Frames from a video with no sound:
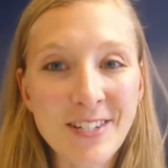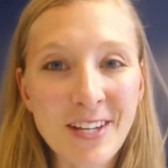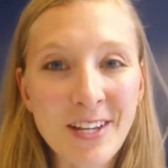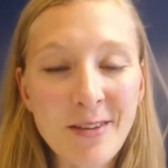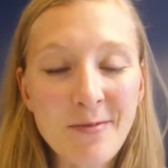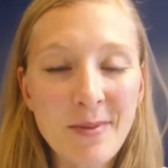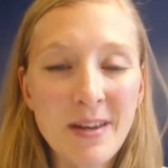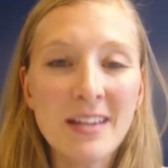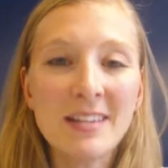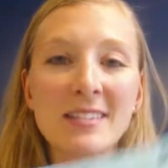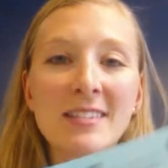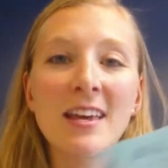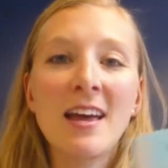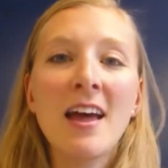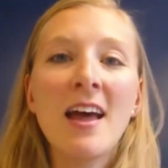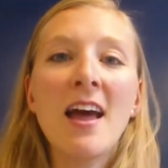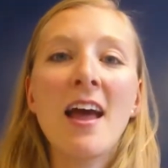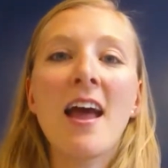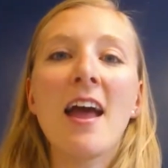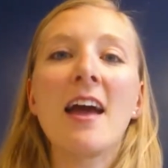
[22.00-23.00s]
your syllabus.
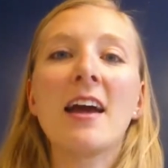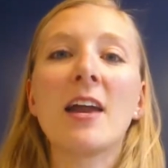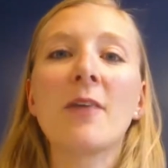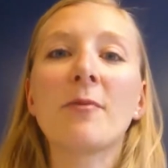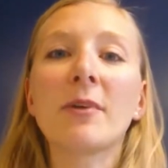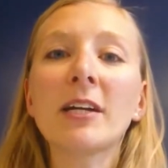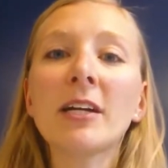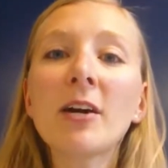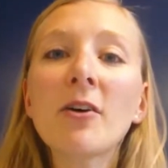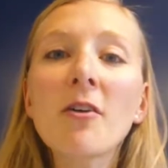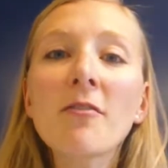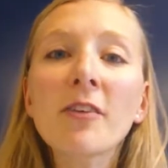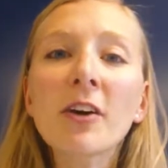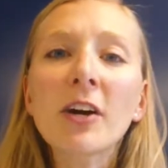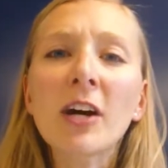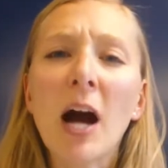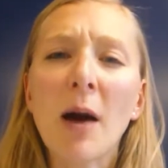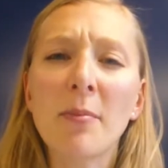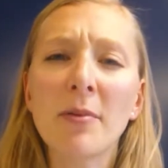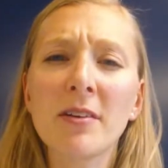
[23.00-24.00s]
And I want to go over
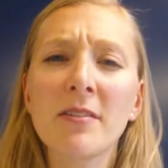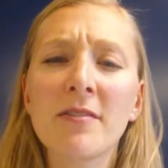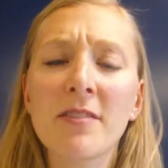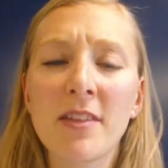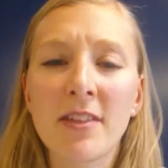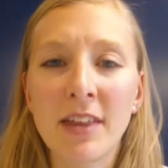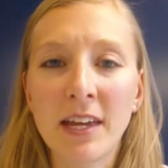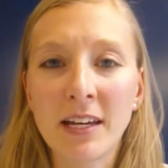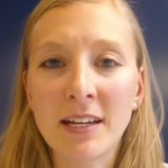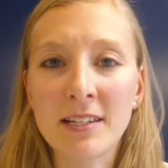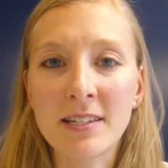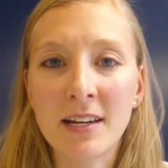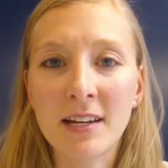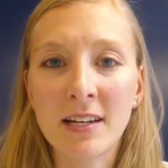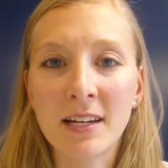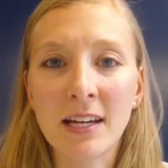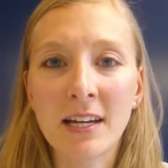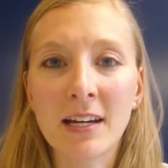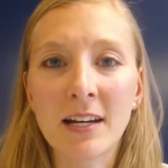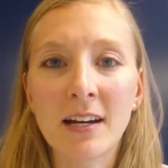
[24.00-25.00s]
a couple of the things
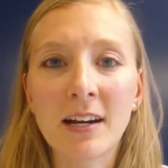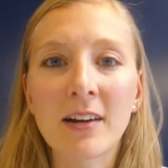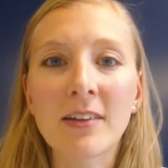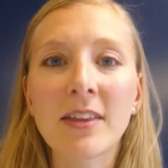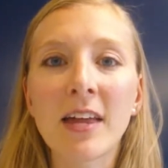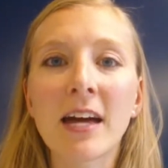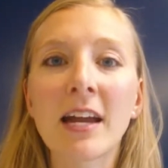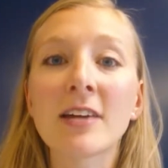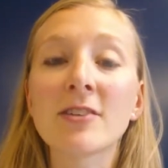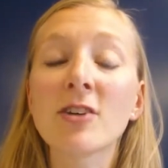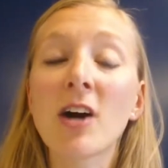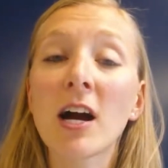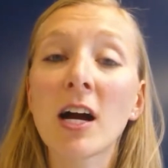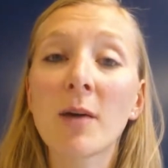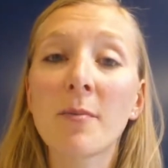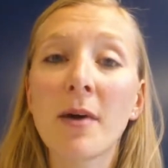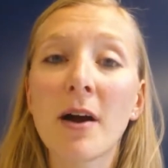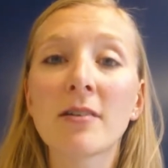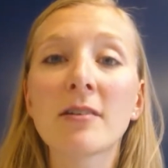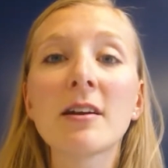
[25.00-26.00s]
on here that I talk
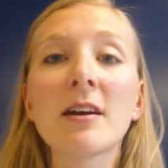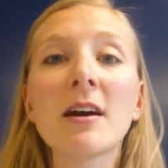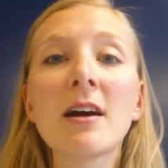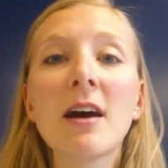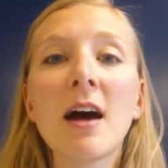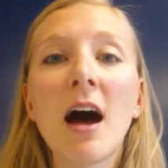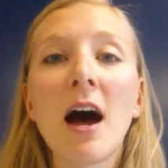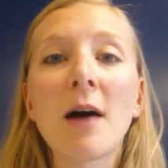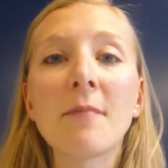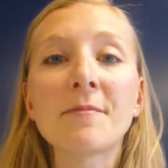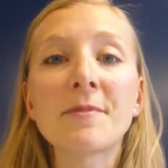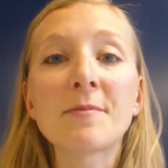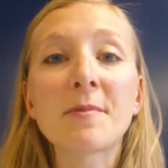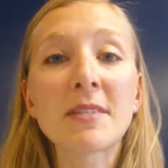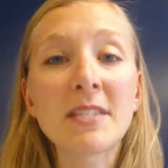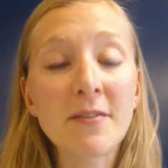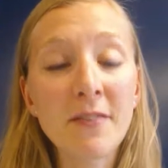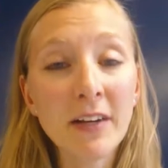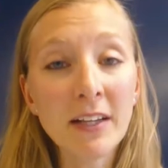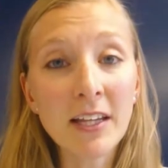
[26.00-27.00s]
about,
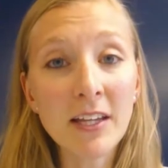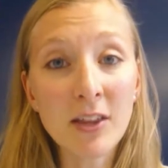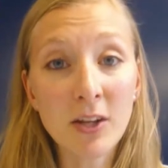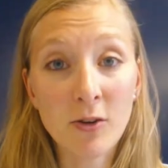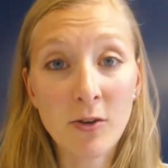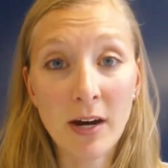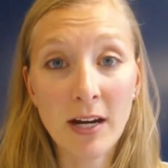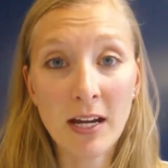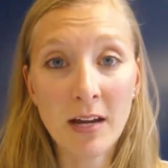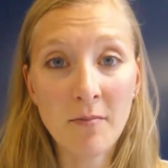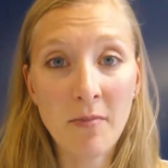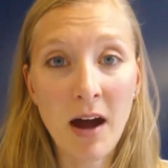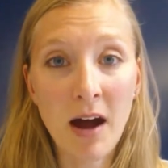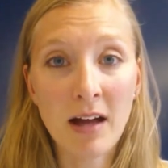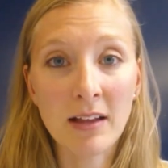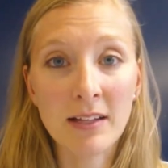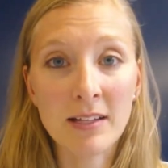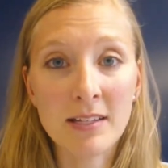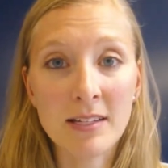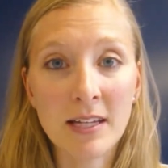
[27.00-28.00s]
specifically the grading
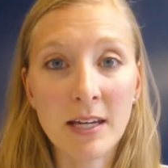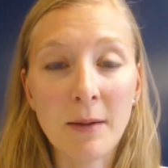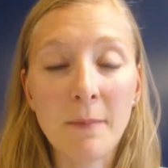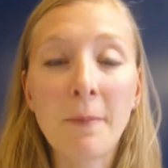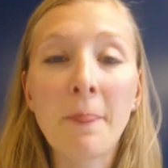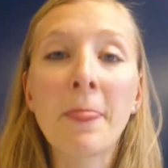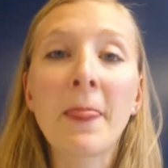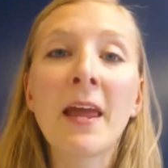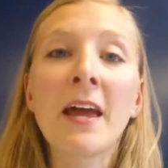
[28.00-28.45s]
policy.